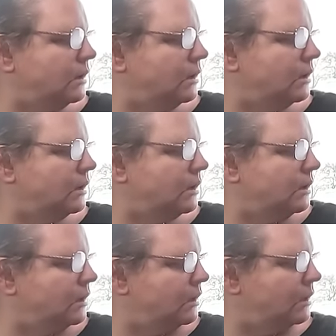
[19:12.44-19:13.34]

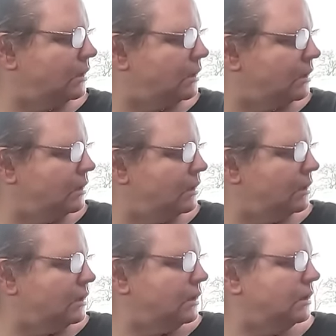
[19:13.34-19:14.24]

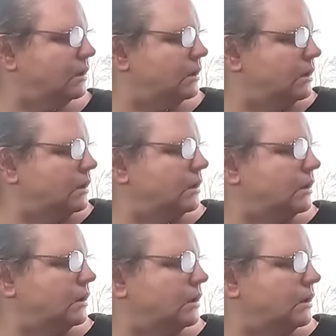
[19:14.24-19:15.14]

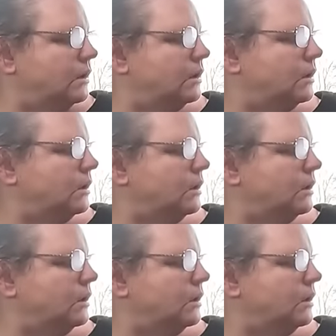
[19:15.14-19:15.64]
(silent)